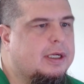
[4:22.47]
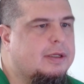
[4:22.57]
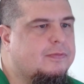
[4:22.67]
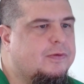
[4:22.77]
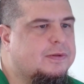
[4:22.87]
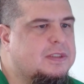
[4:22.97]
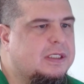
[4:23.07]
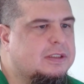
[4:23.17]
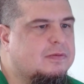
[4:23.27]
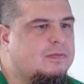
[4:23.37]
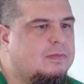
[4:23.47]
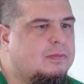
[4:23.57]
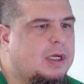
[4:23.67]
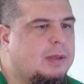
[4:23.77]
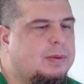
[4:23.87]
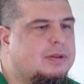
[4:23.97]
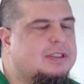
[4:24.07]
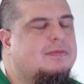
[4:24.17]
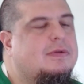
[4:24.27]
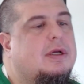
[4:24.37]
If you've seen some uploads
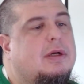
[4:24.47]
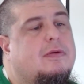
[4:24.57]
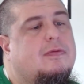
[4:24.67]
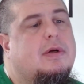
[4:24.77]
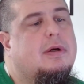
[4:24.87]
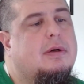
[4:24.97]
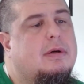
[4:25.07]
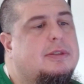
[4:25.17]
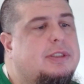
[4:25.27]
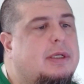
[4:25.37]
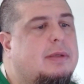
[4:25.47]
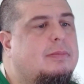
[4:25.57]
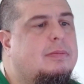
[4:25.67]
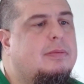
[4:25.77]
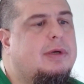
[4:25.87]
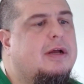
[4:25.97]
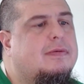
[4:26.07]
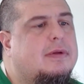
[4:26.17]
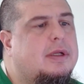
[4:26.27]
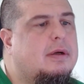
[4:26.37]
I've done of our gym we have
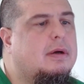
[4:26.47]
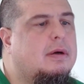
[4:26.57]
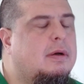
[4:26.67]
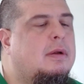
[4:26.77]
here,